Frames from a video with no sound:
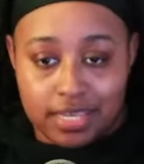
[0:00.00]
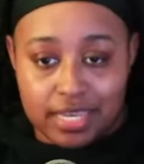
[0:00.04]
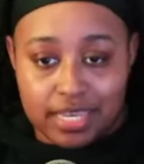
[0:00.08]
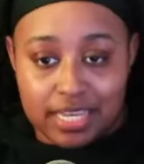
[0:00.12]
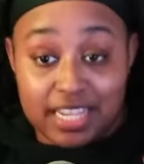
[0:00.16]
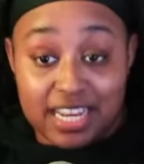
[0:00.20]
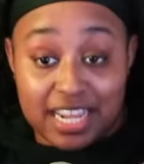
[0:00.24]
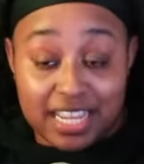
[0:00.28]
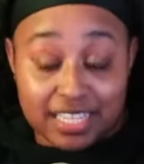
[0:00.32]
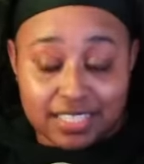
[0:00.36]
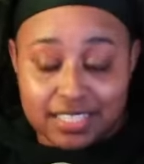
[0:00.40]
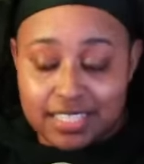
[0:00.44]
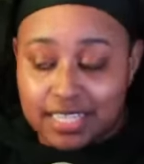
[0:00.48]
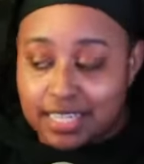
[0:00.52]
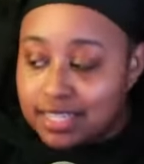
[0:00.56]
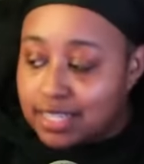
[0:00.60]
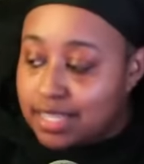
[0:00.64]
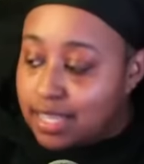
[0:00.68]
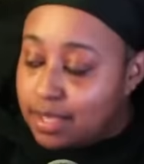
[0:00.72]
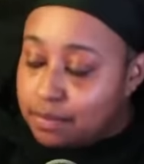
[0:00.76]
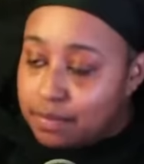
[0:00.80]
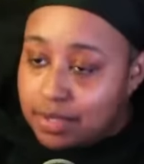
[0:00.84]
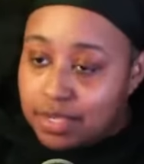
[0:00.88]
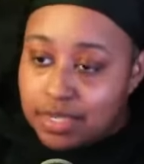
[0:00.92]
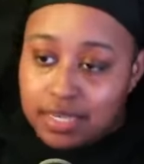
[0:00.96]
And I say
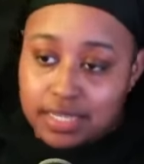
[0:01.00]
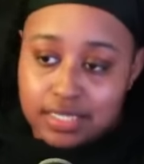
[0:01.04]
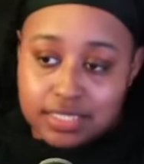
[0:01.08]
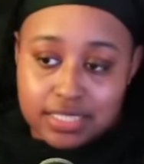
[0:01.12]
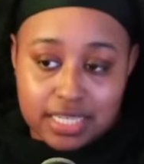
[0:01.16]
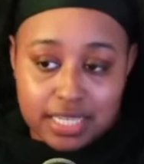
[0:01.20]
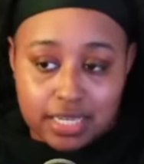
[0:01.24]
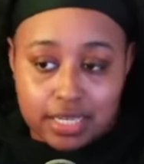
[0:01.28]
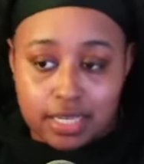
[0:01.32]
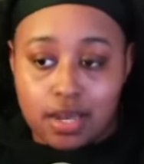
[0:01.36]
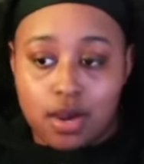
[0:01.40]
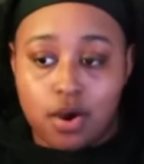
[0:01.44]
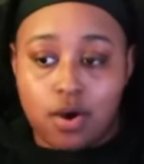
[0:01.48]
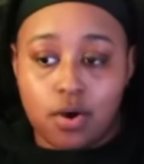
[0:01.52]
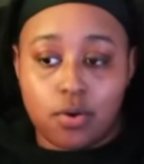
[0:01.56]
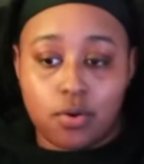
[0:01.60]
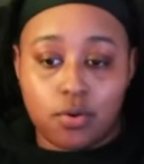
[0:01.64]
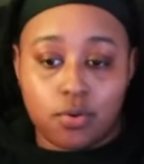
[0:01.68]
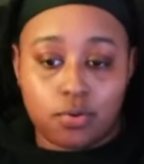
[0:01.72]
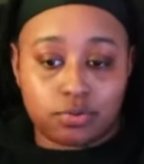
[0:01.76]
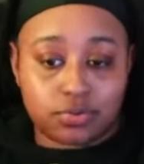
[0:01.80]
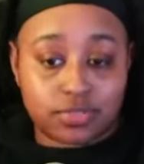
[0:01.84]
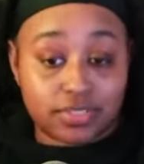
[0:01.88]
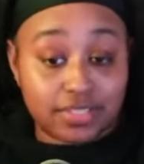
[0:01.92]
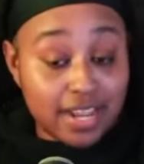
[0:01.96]
that because he
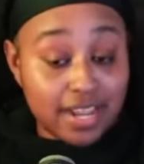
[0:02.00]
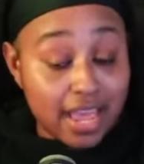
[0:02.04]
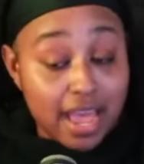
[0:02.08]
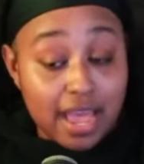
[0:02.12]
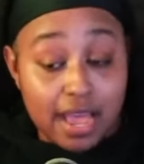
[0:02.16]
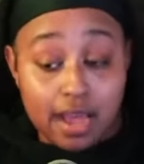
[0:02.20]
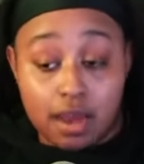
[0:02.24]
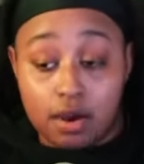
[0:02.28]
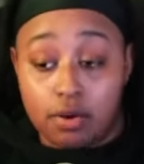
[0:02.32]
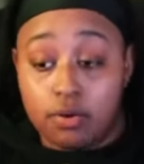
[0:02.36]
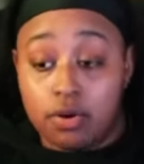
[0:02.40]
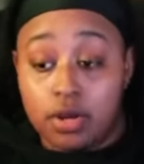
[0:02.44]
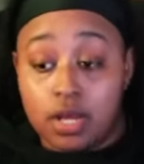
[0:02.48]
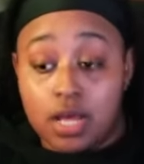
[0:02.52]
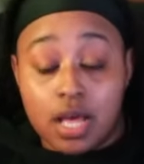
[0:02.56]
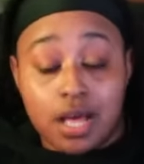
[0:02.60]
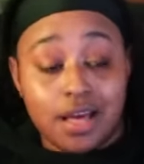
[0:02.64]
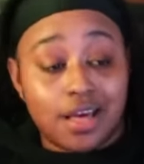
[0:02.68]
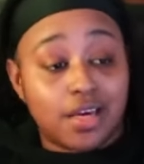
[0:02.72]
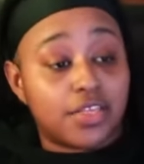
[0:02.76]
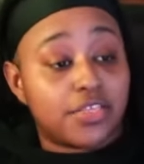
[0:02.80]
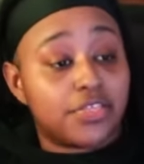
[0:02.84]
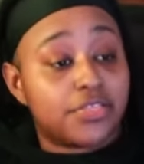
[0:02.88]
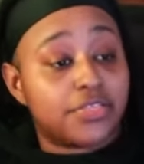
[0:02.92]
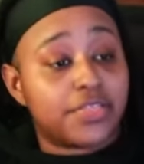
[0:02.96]
owes now
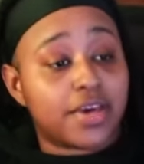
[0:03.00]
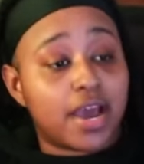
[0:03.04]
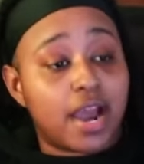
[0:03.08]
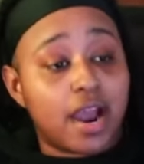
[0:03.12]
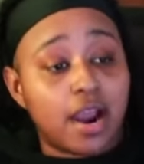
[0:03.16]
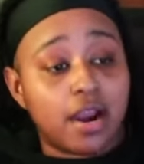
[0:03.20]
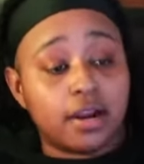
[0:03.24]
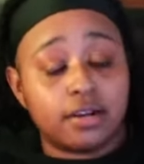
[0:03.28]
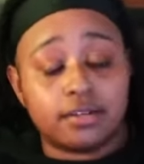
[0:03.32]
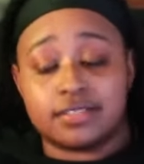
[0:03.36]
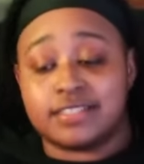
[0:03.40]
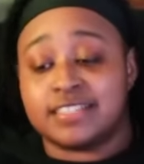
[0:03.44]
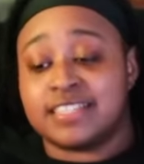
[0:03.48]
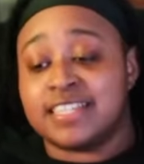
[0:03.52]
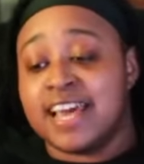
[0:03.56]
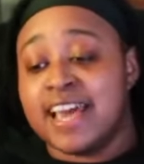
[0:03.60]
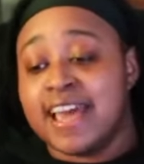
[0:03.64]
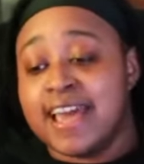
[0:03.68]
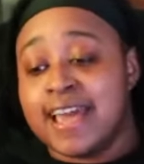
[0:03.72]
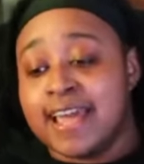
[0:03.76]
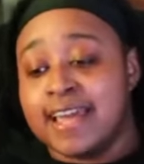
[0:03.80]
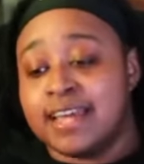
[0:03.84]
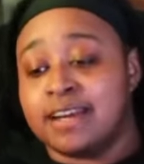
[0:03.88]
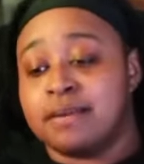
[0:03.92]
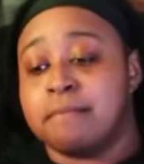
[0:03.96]

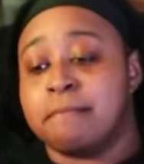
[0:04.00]
thirteen